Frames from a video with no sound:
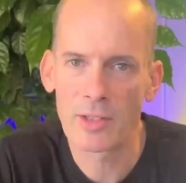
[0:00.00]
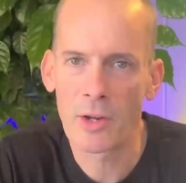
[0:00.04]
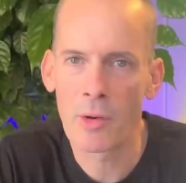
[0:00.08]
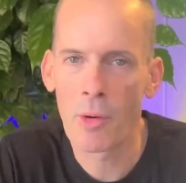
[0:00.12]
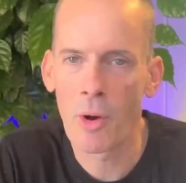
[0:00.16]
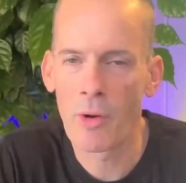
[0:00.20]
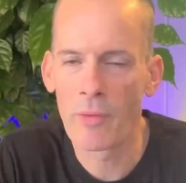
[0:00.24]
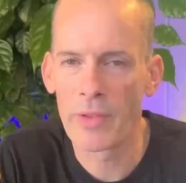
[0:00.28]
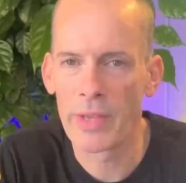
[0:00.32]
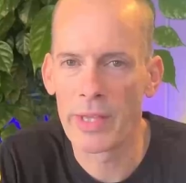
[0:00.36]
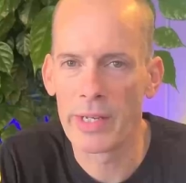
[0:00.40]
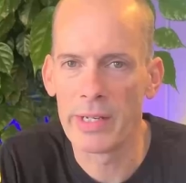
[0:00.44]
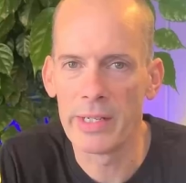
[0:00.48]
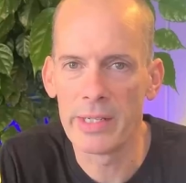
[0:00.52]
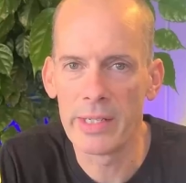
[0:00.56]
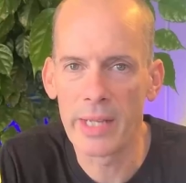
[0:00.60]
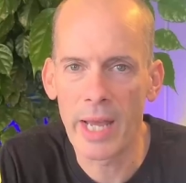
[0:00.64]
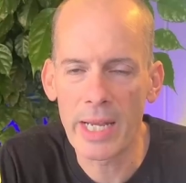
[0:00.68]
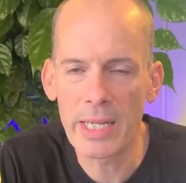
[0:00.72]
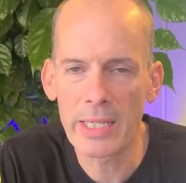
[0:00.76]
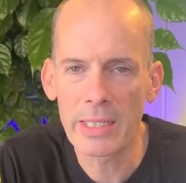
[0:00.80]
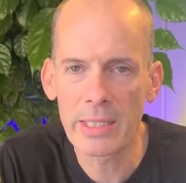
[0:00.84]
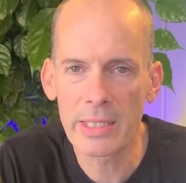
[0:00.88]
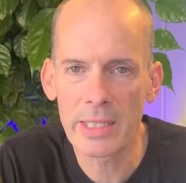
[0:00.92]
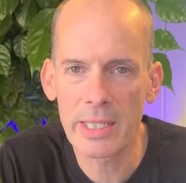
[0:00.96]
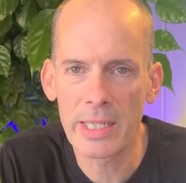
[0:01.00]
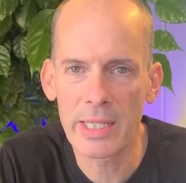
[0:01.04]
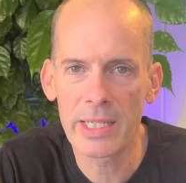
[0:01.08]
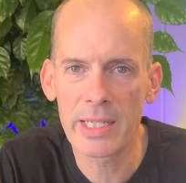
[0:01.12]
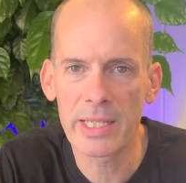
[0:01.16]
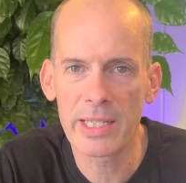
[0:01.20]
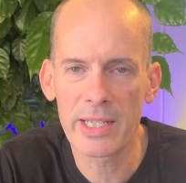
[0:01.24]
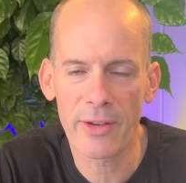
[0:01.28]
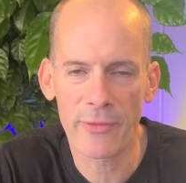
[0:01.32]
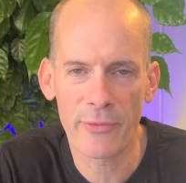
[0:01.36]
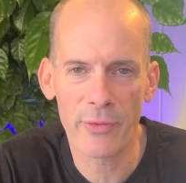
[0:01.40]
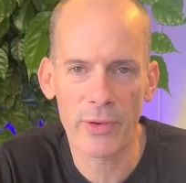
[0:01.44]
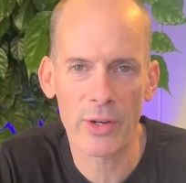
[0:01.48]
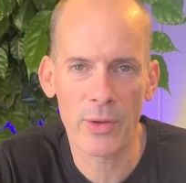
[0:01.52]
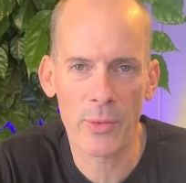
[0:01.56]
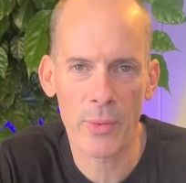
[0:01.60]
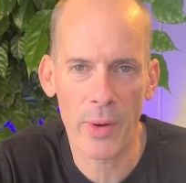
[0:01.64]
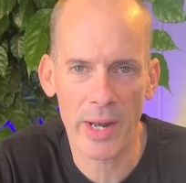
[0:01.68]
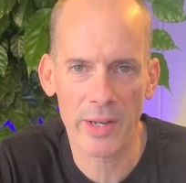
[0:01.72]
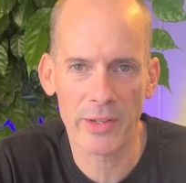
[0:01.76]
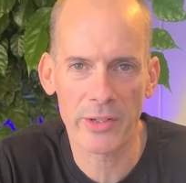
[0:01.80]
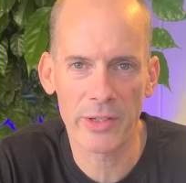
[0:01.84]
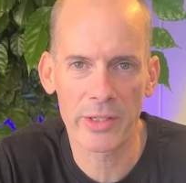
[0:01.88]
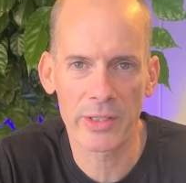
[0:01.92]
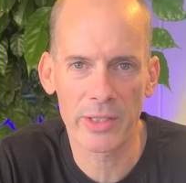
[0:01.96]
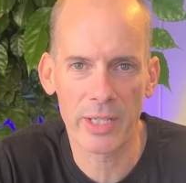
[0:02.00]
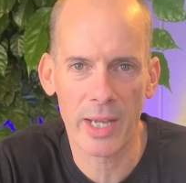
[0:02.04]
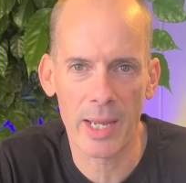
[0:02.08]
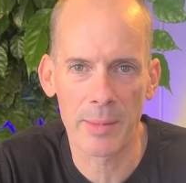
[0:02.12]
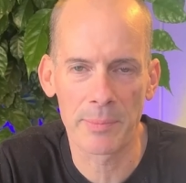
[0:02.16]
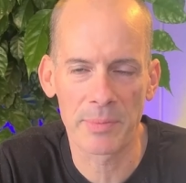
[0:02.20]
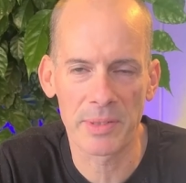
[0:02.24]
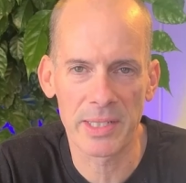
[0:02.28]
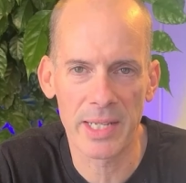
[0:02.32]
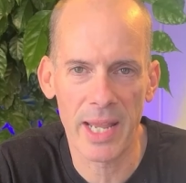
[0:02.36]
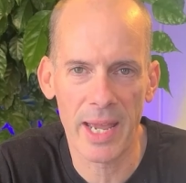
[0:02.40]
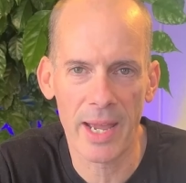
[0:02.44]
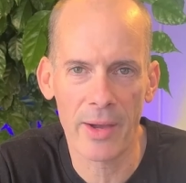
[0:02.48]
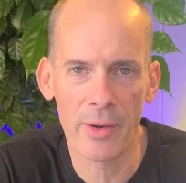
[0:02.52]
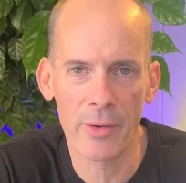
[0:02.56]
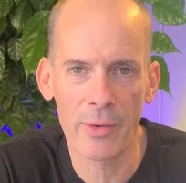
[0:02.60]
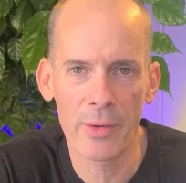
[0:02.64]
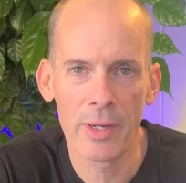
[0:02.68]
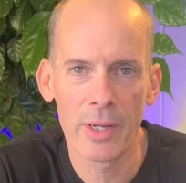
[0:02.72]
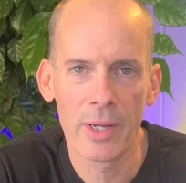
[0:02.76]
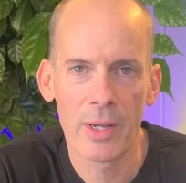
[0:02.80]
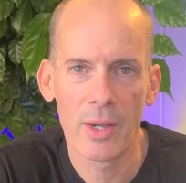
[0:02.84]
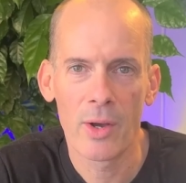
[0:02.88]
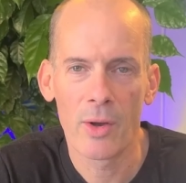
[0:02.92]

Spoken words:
over the 19 different question types now.